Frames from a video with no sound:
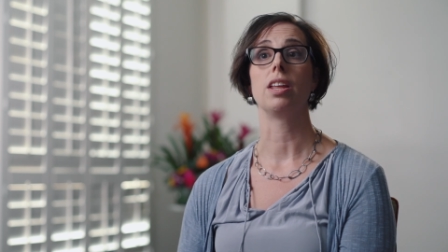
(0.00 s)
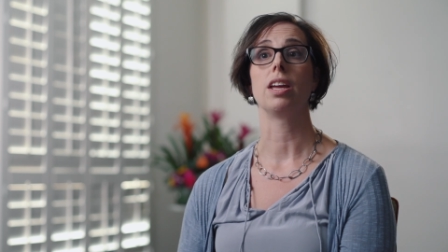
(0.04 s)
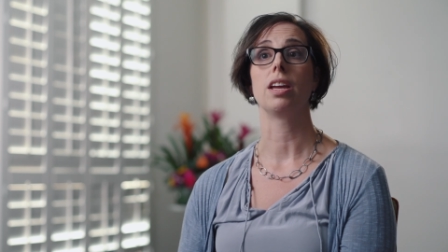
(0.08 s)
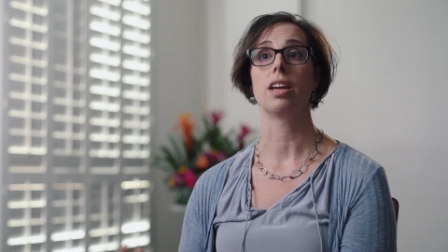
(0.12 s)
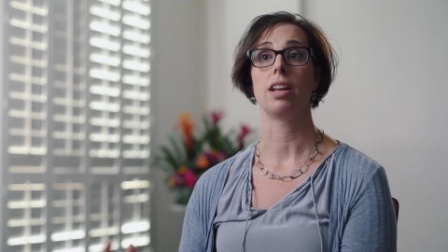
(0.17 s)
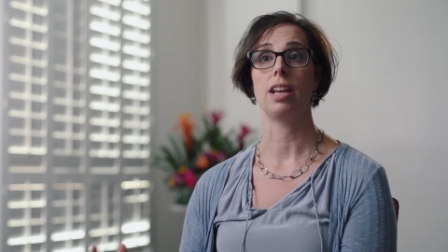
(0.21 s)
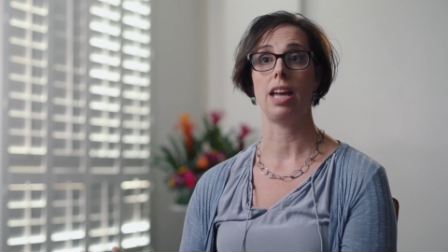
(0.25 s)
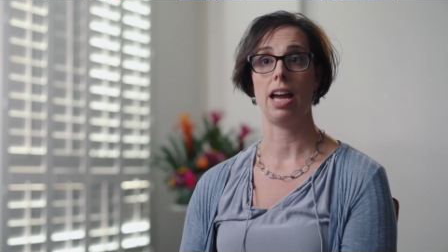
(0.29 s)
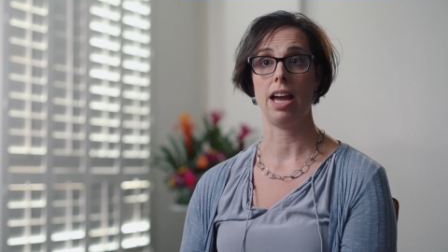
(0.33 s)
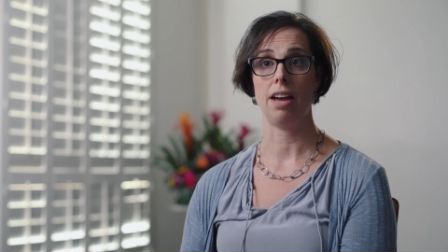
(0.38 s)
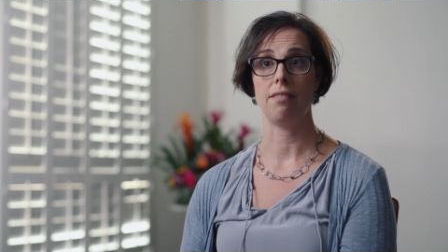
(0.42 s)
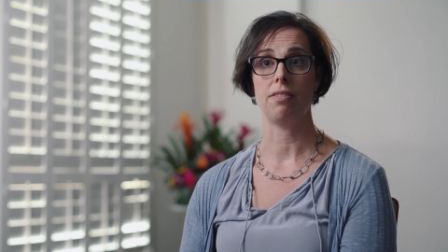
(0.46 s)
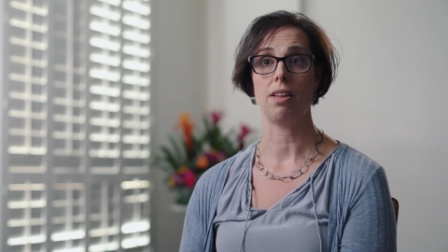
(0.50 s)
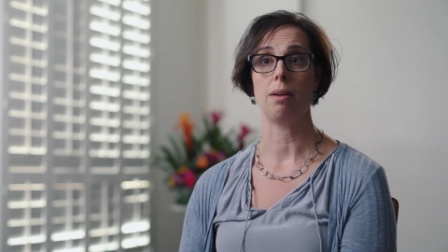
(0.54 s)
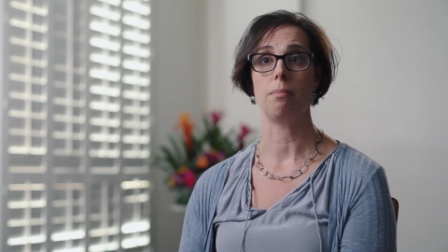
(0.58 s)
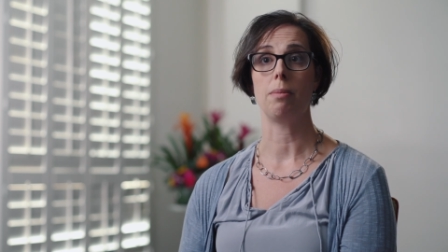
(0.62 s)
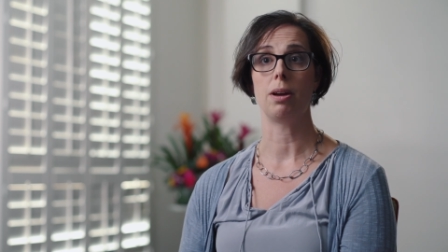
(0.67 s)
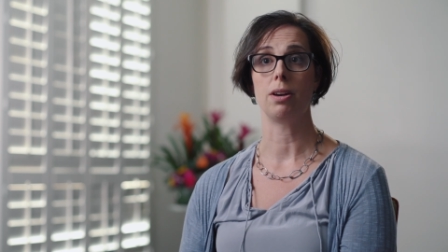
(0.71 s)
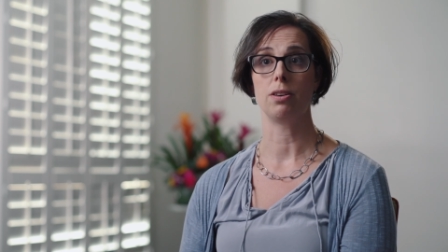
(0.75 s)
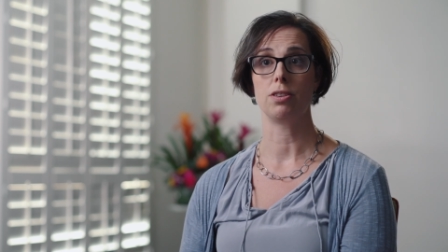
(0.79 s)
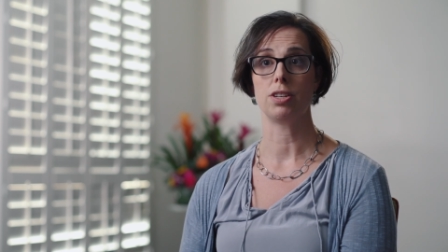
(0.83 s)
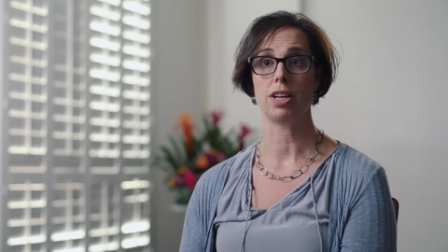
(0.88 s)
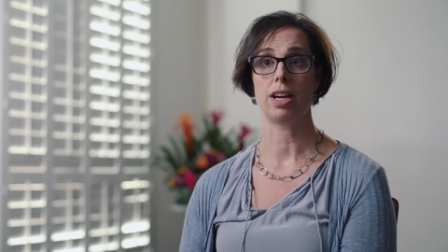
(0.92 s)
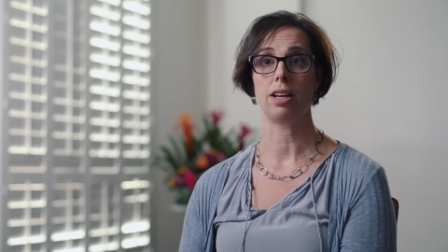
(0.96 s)
they can have that
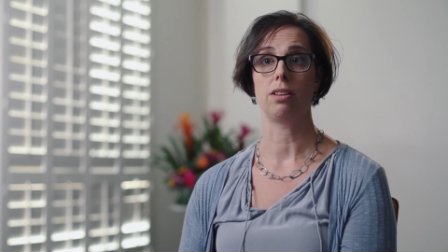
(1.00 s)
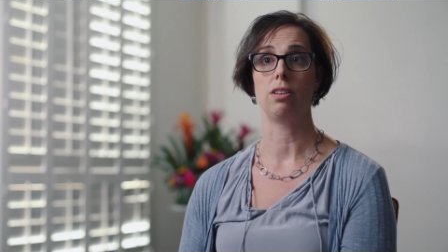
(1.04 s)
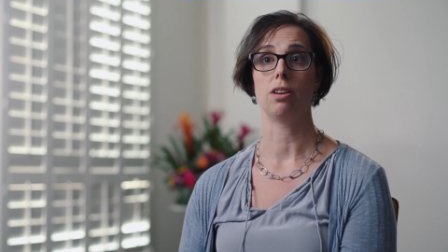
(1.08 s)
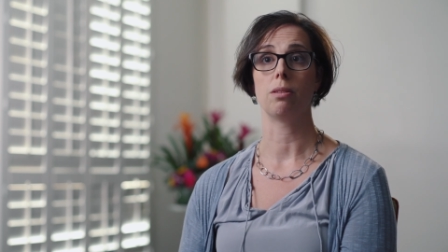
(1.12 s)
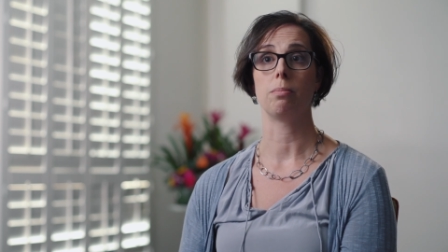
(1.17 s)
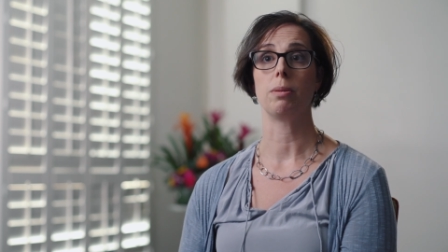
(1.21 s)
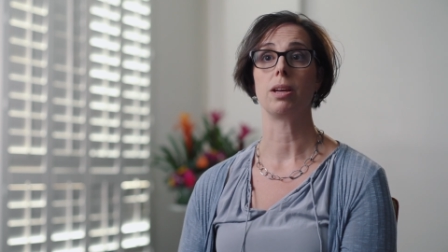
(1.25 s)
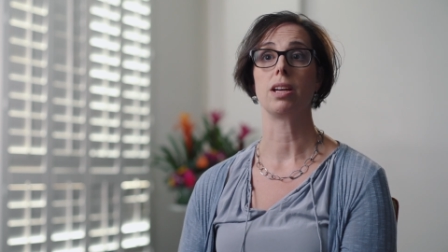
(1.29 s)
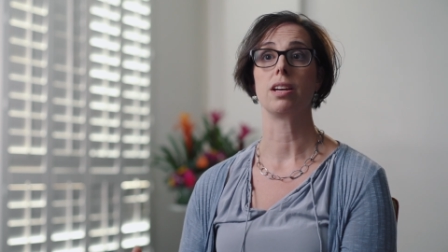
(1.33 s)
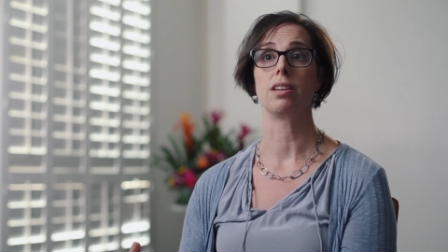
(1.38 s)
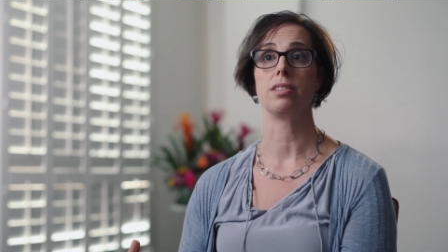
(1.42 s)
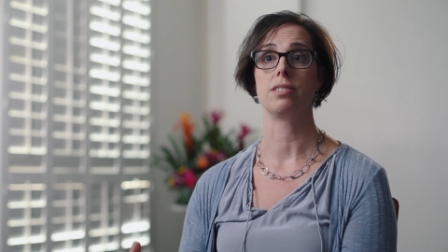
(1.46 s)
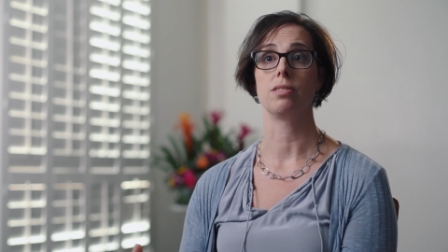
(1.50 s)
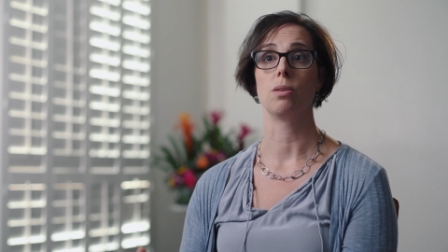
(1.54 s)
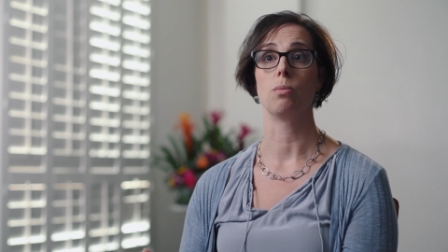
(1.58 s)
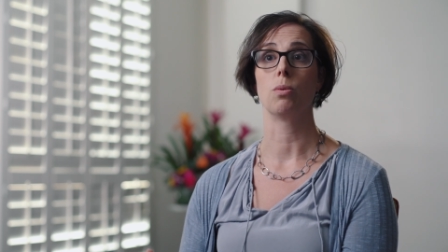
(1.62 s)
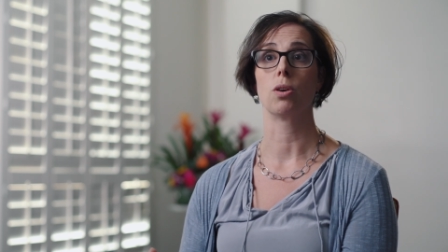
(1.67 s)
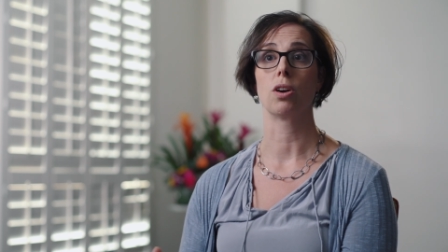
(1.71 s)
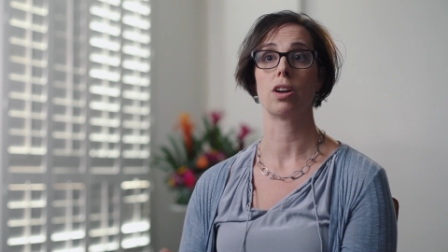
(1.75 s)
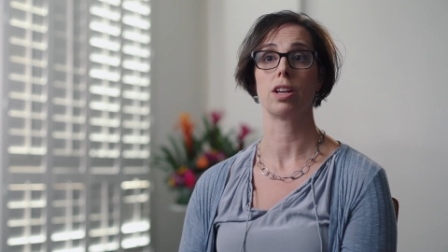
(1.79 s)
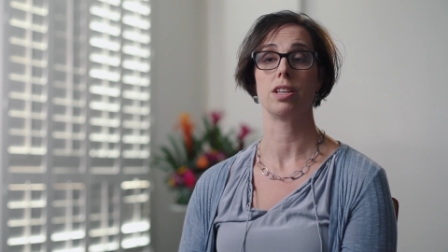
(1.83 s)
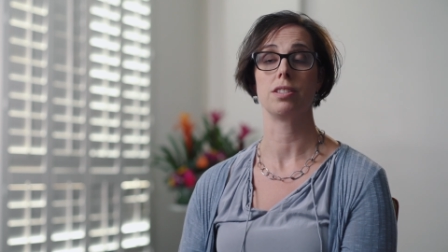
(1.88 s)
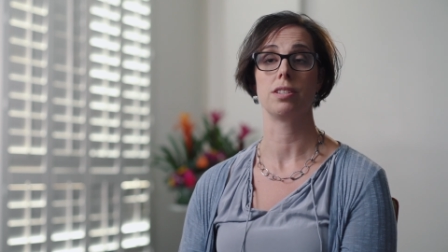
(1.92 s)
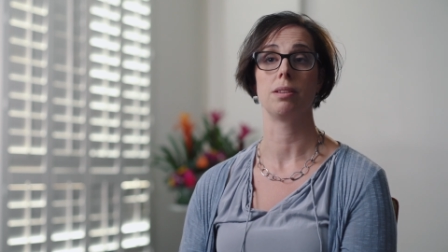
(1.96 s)
better dialogue because the
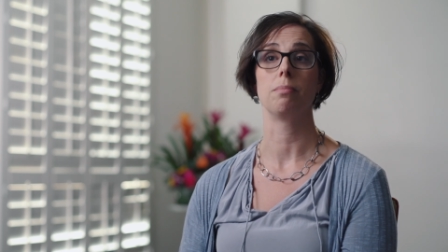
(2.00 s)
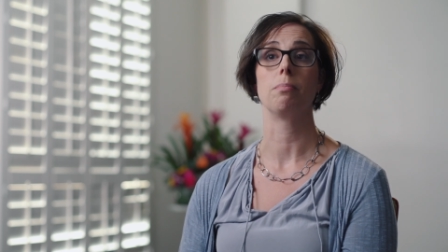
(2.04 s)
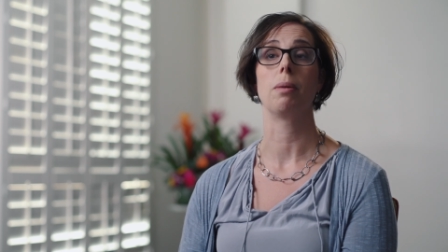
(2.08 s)
work is